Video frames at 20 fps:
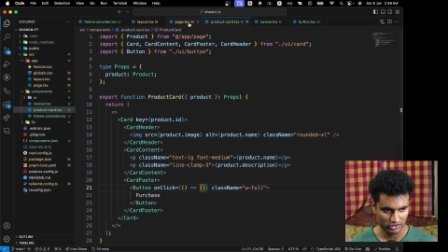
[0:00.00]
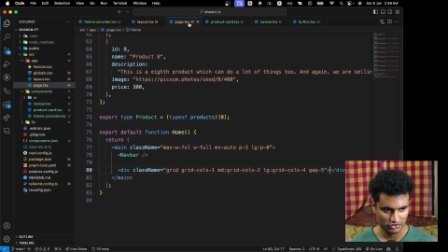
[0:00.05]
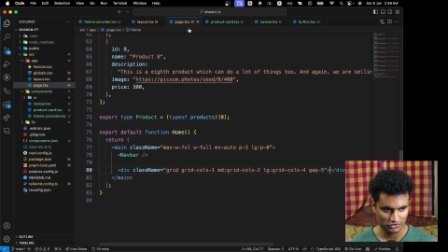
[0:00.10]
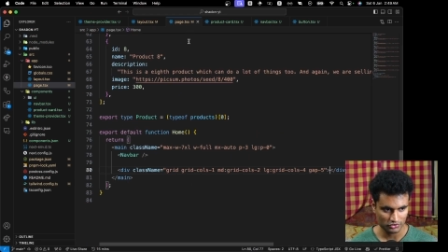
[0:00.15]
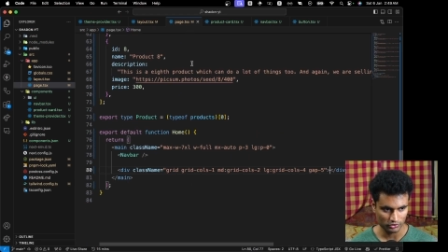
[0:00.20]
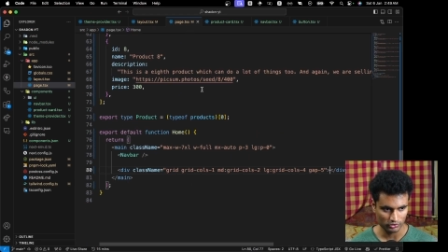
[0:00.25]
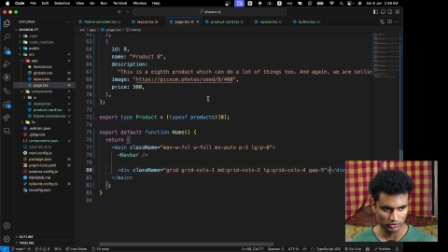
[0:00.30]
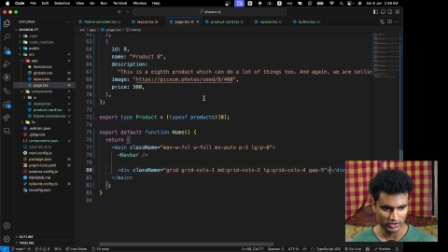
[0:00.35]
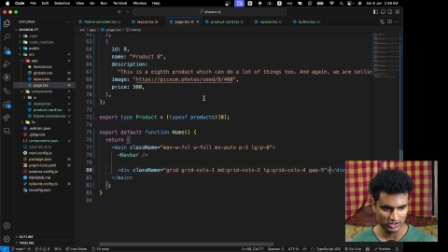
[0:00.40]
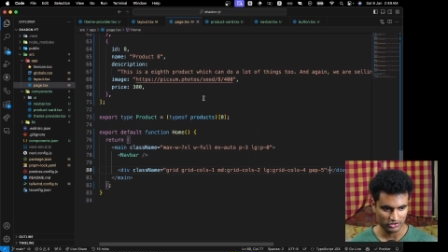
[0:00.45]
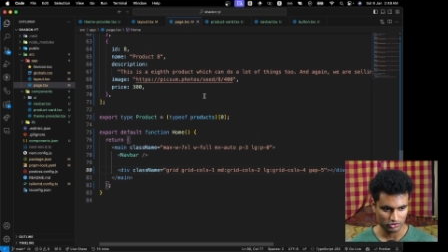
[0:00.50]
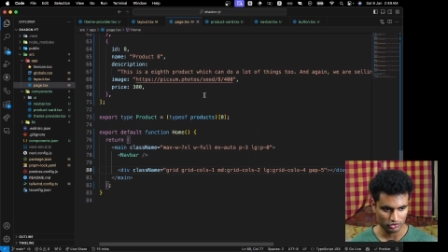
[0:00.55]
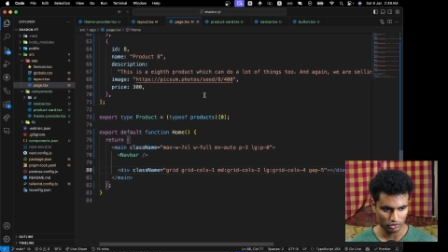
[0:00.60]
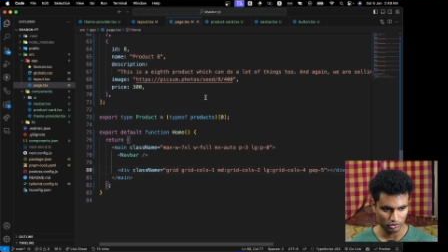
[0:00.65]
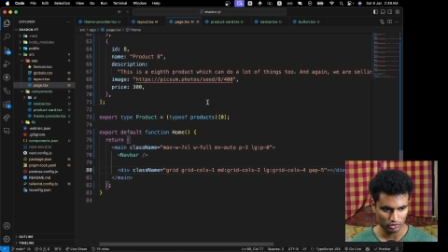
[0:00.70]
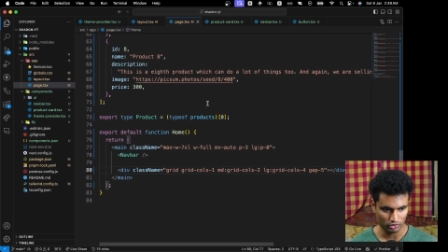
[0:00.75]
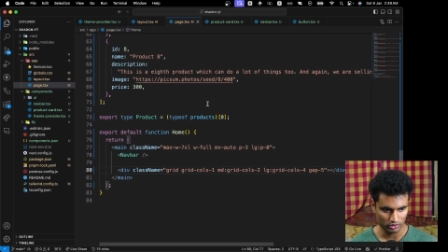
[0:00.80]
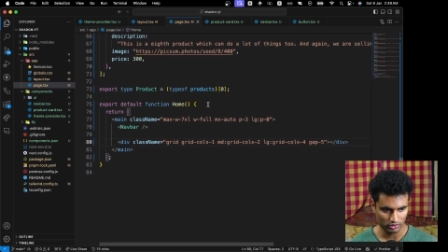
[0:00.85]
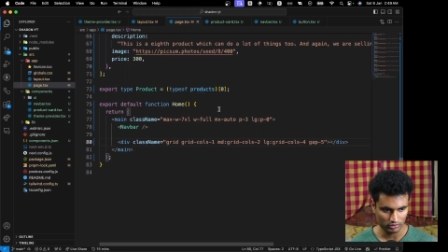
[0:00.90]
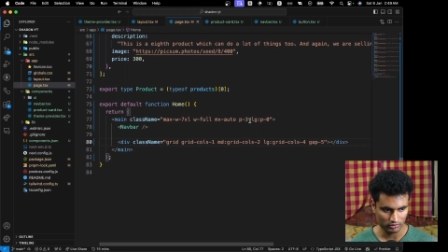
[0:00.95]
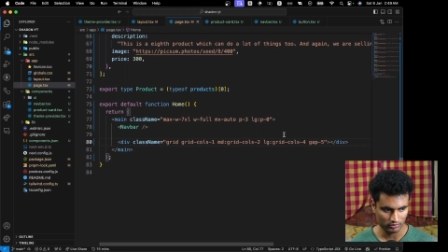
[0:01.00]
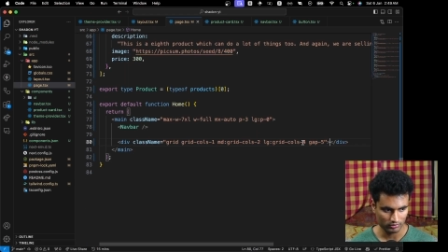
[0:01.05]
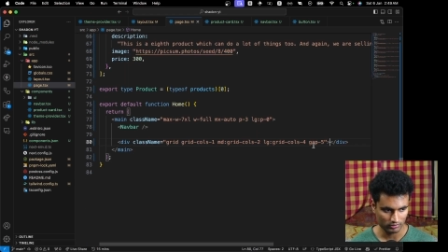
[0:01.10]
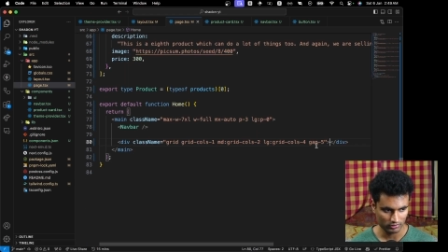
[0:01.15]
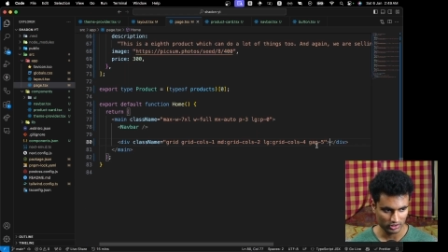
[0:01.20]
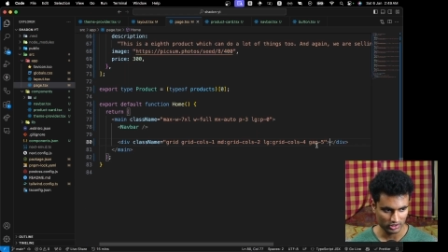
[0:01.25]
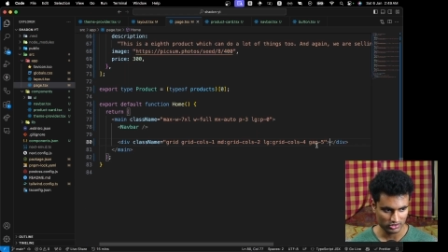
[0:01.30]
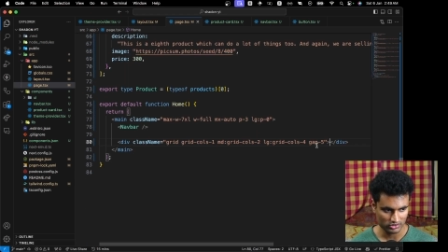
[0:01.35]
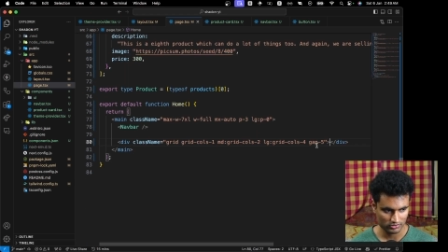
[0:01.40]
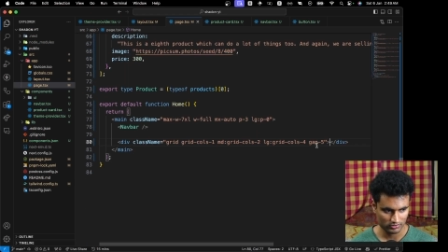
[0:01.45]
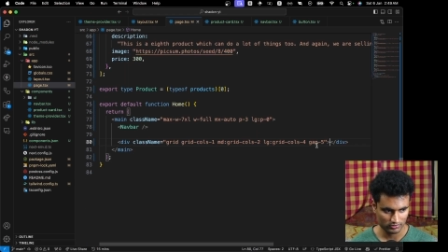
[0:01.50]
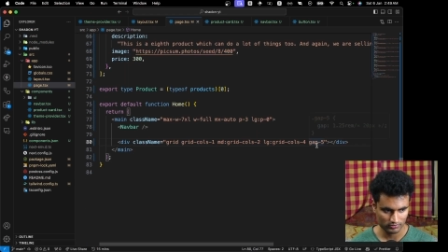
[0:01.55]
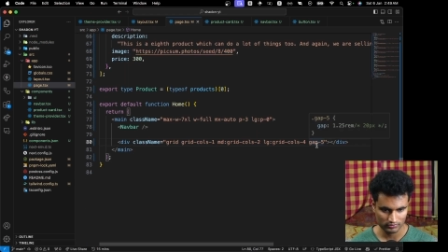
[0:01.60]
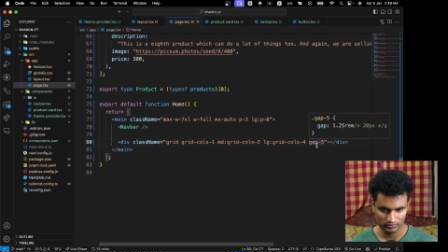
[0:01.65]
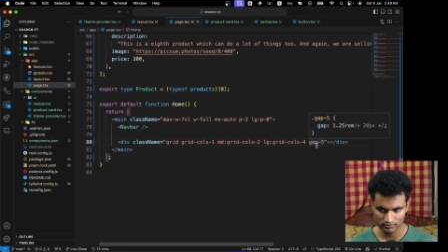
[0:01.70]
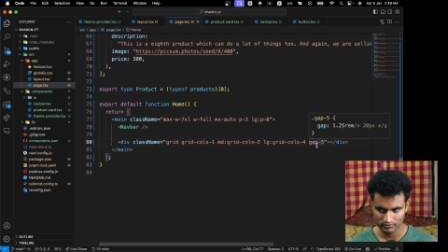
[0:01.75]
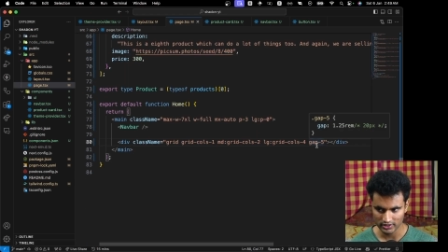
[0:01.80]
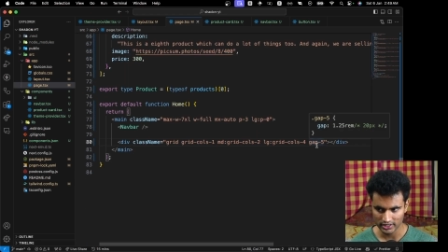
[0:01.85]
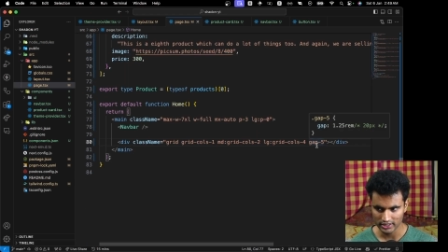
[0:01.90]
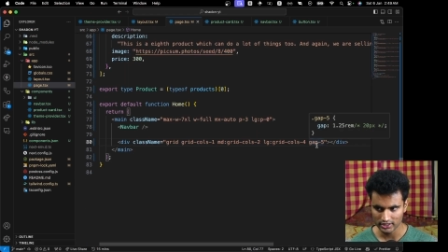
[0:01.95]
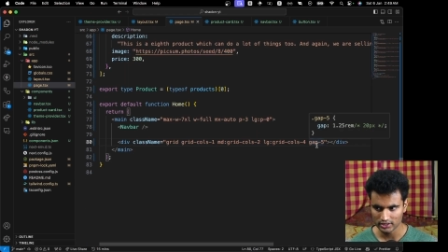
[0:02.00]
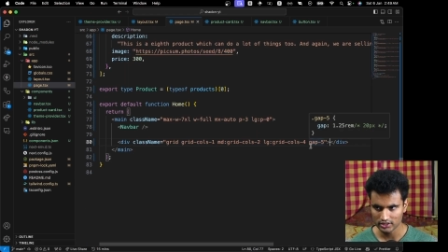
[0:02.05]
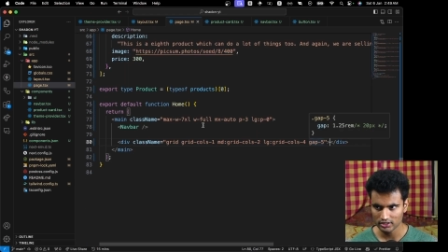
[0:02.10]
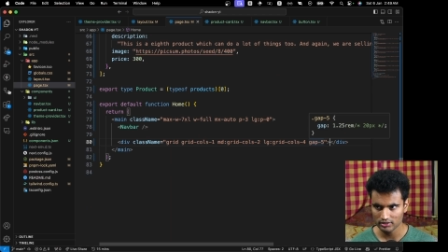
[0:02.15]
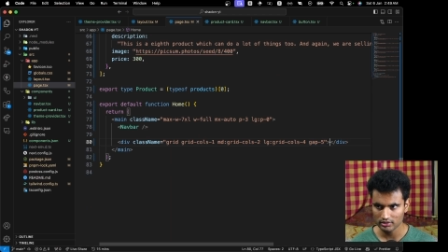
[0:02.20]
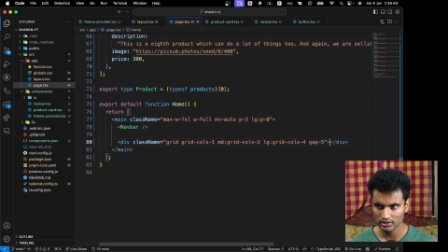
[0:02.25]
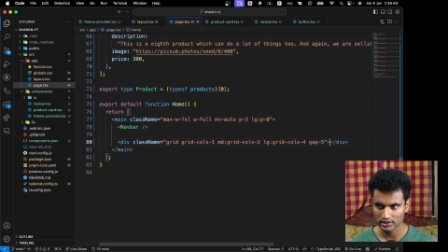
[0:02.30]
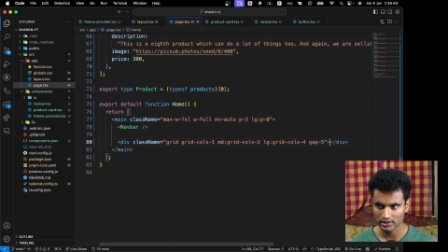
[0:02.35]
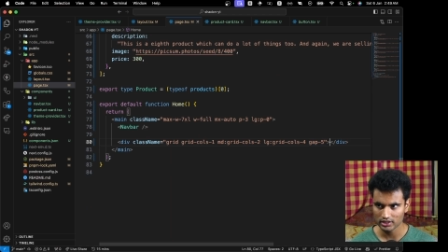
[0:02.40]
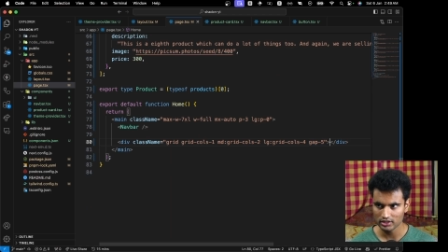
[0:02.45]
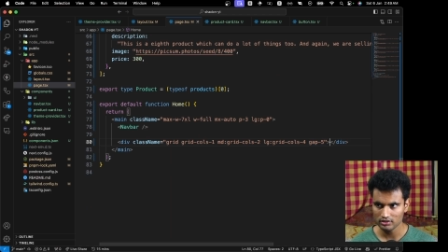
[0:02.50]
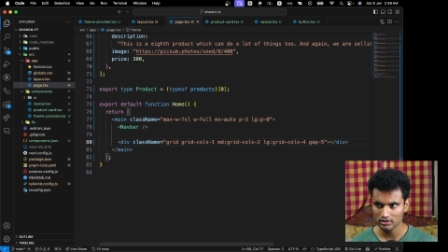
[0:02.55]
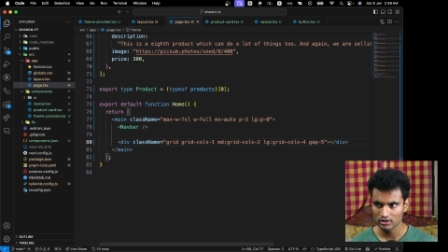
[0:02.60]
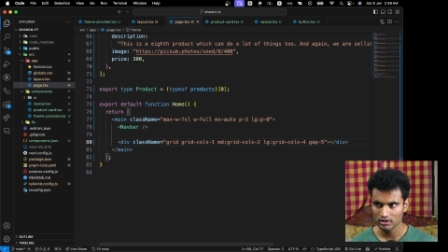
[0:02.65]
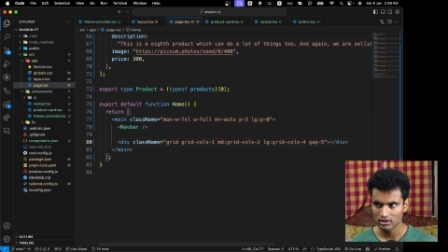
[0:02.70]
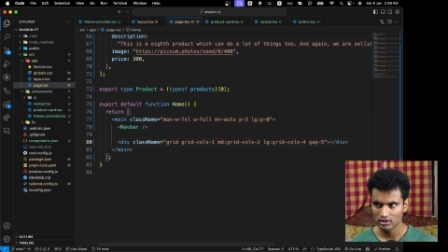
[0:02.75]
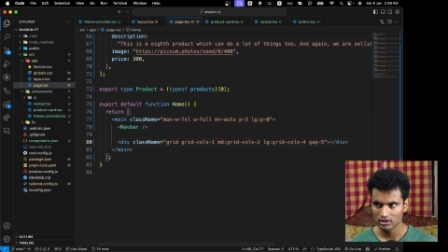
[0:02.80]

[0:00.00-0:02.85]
so let's go to this file here again,